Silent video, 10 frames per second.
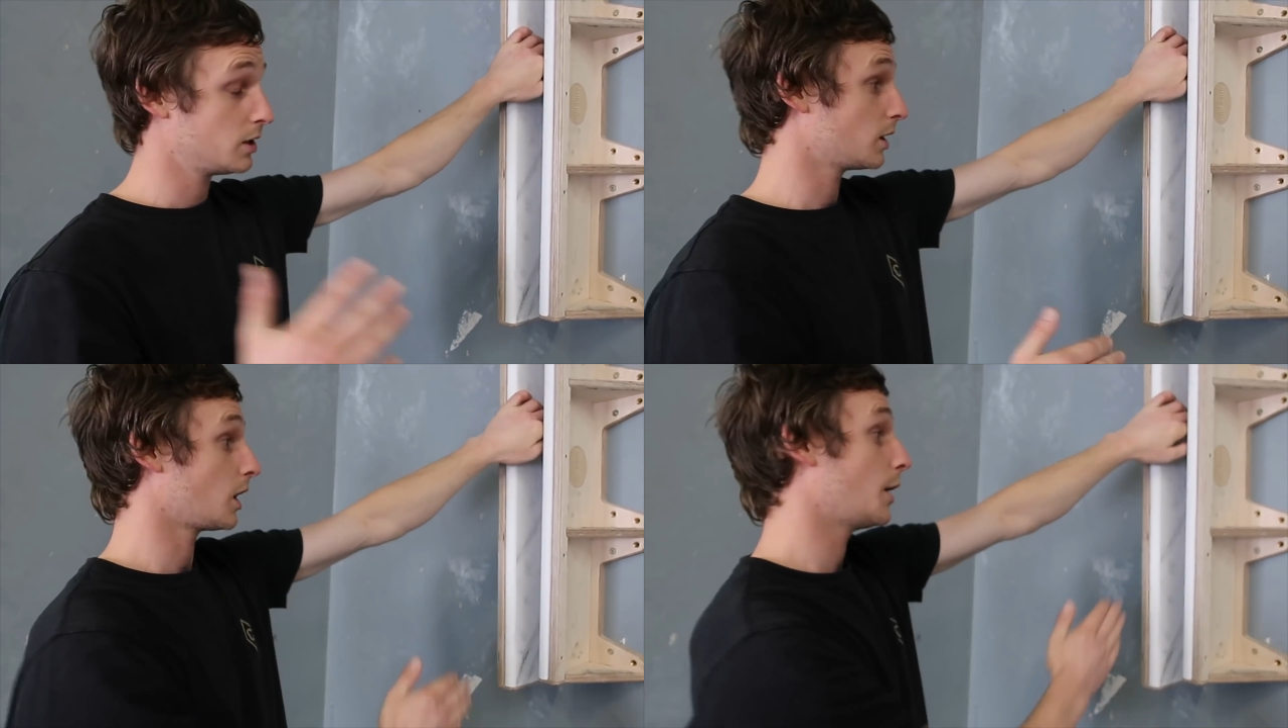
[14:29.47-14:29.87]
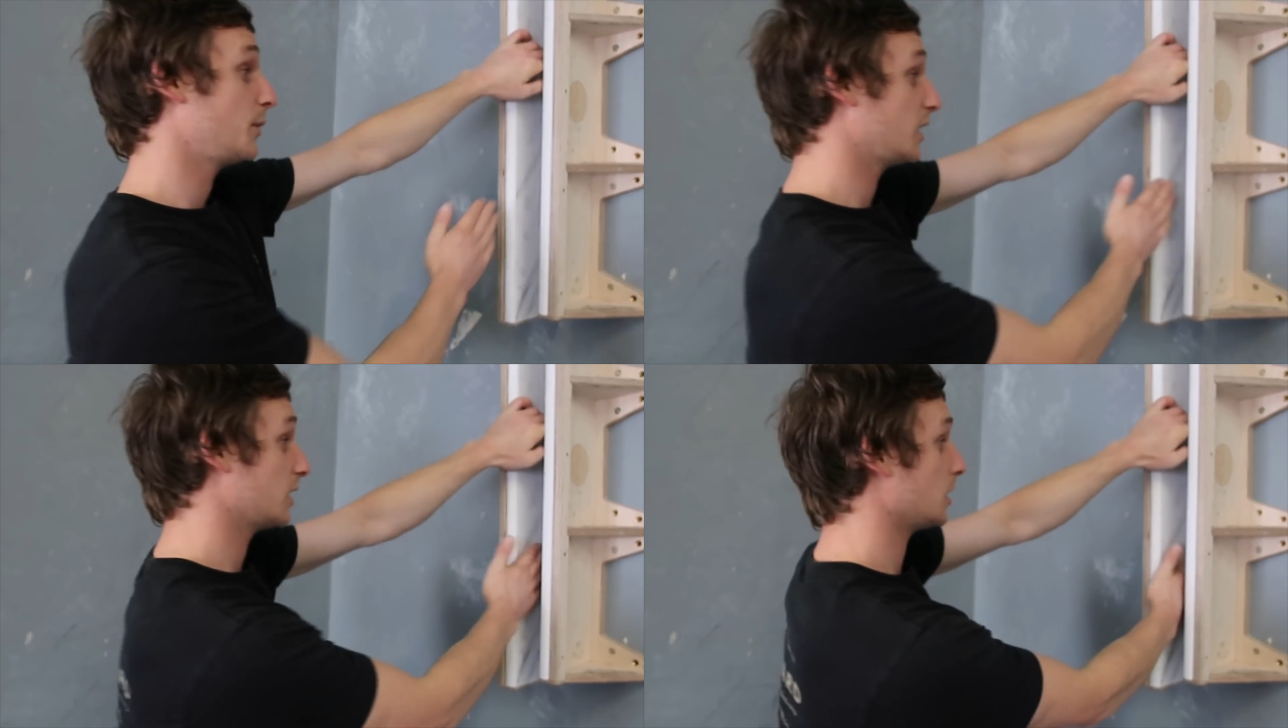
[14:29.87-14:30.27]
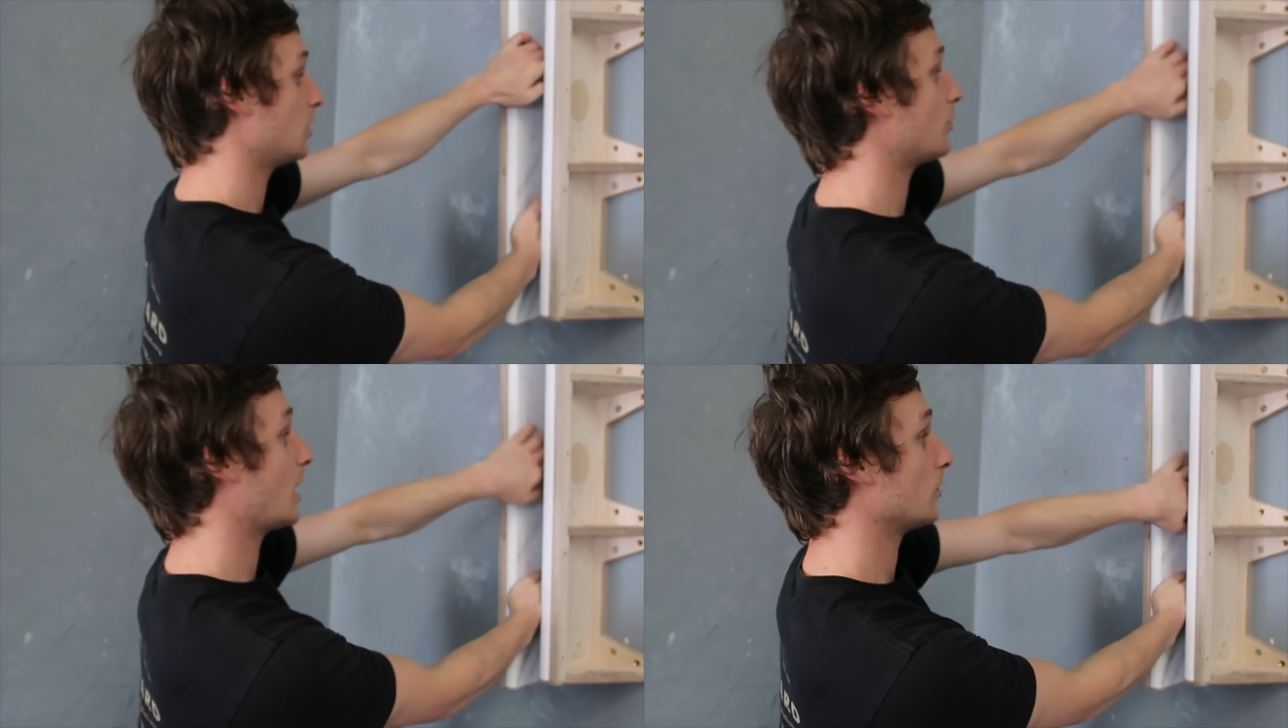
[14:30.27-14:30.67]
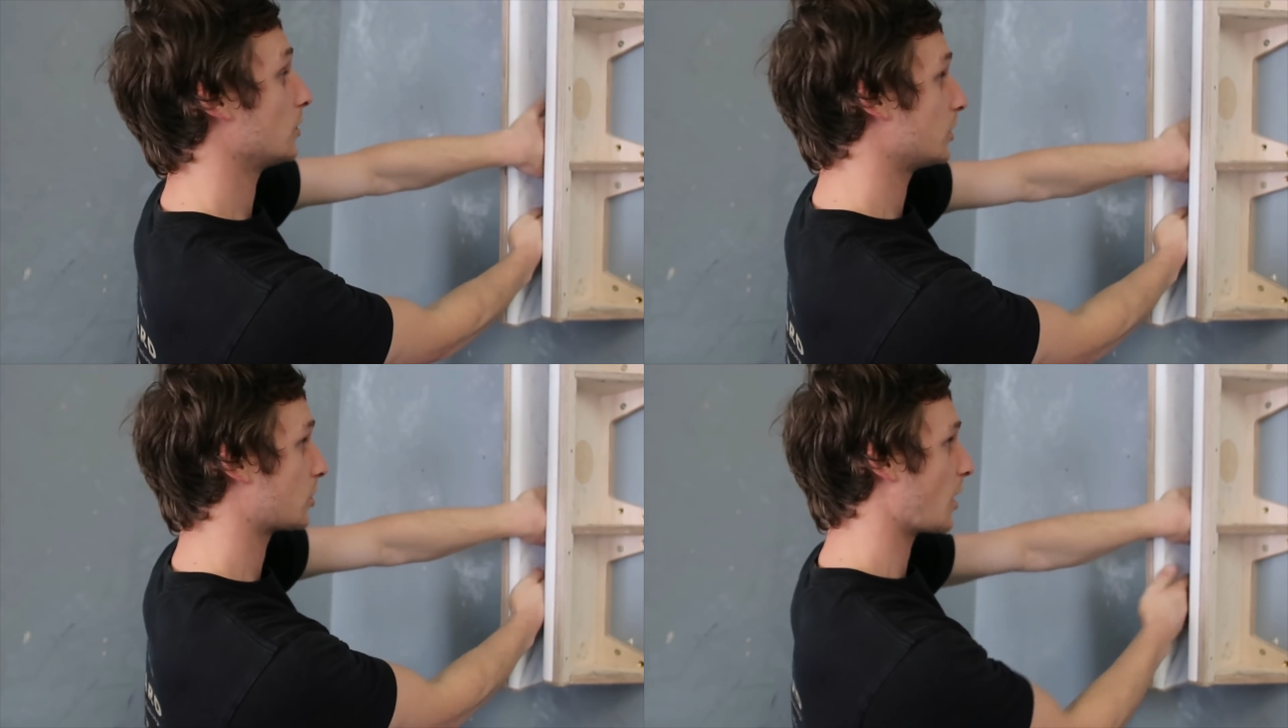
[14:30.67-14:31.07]
climbing around
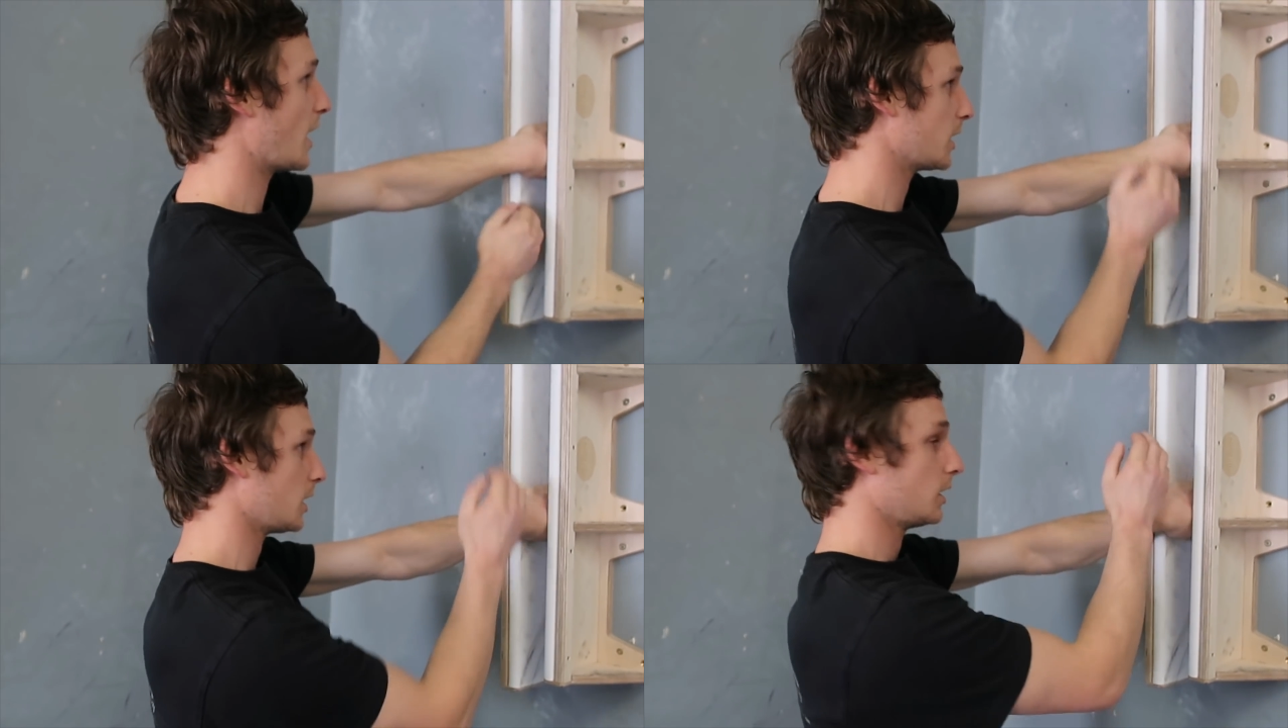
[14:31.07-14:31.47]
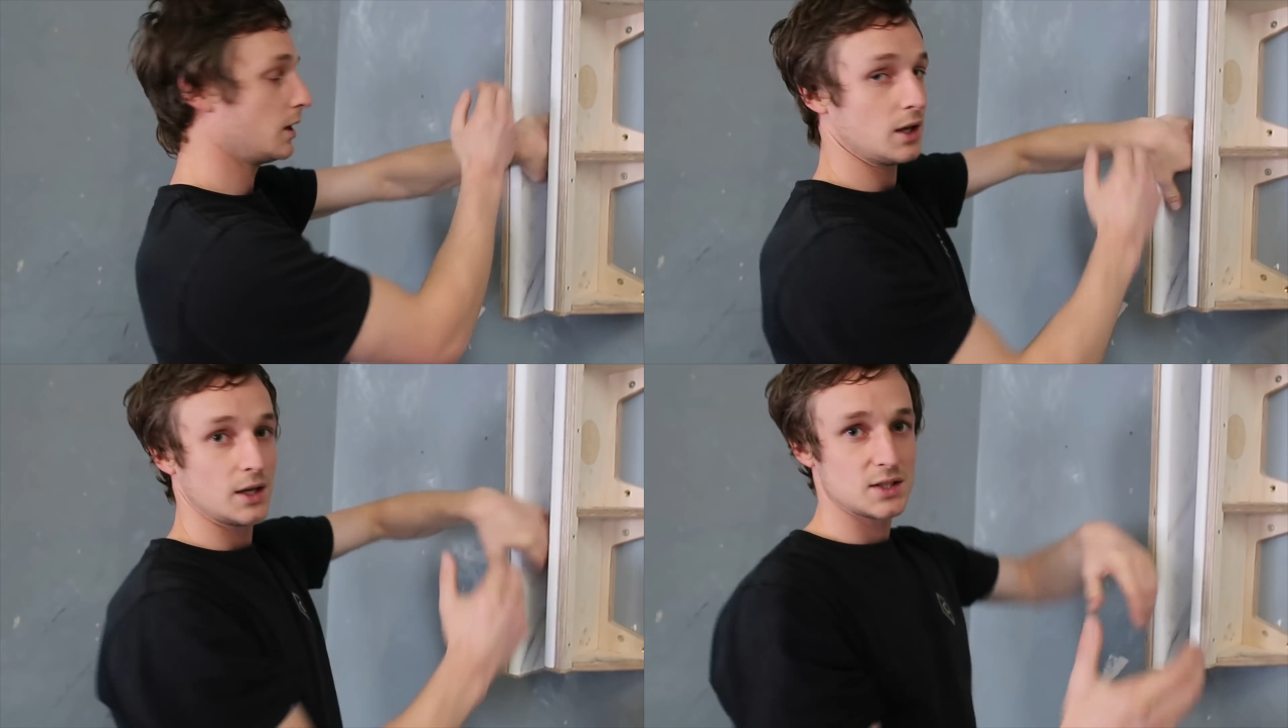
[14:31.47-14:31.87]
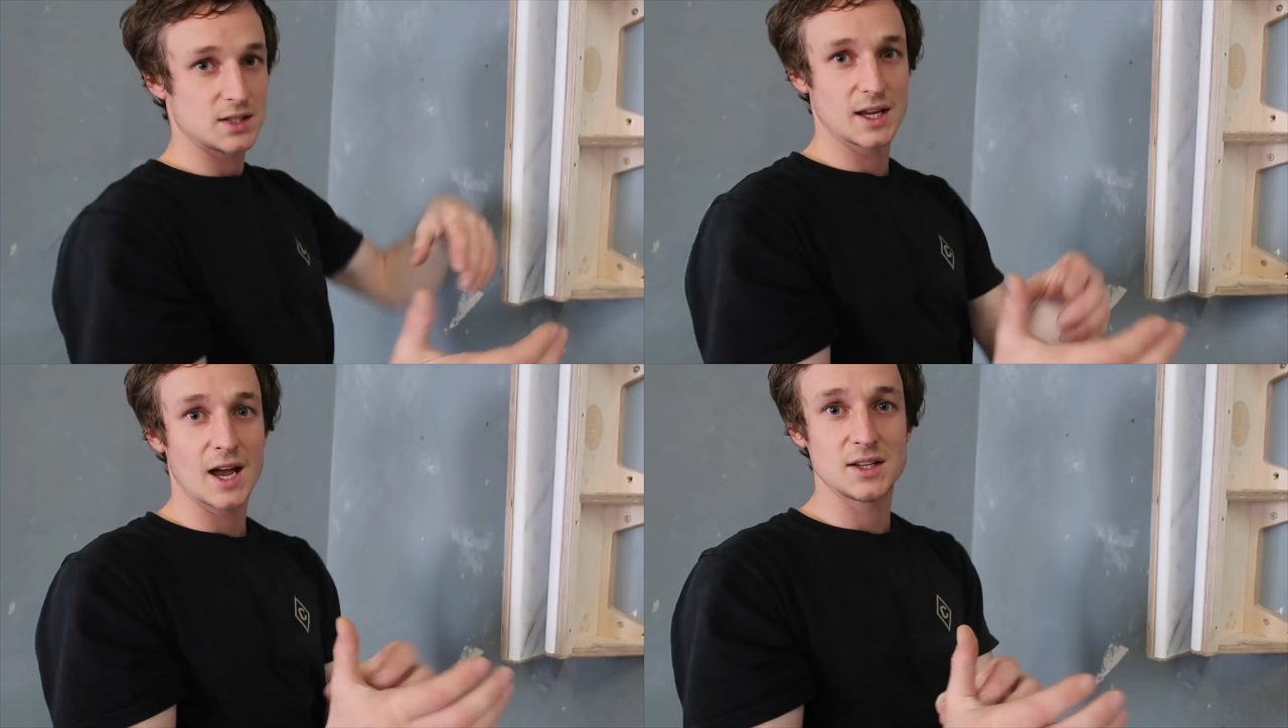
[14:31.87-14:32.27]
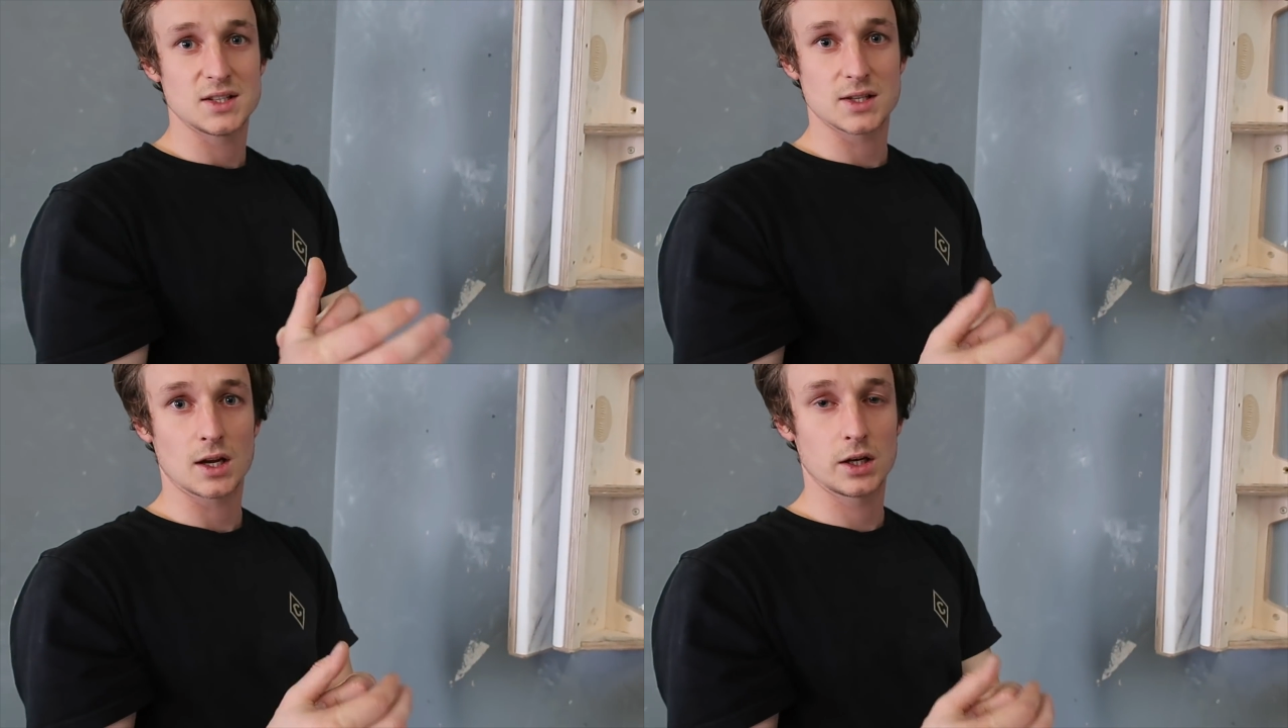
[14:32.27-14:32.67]
on the crack to get a
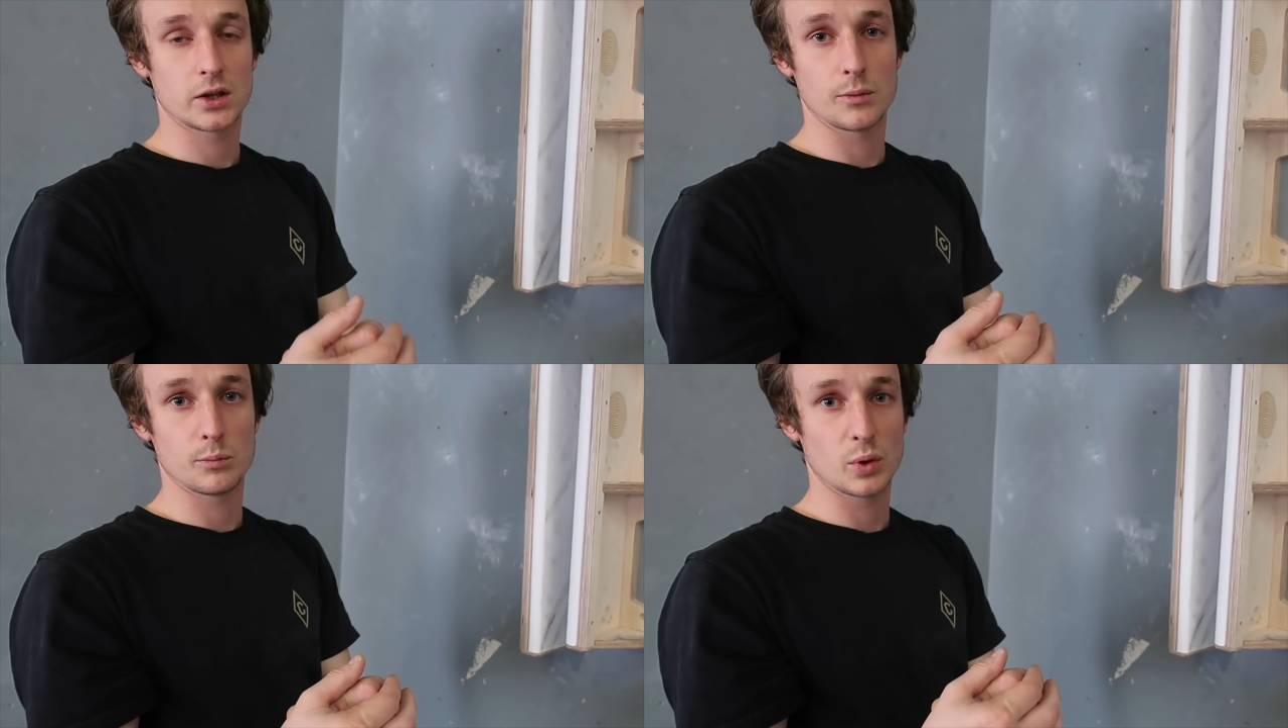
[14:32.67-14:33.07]
desired thumb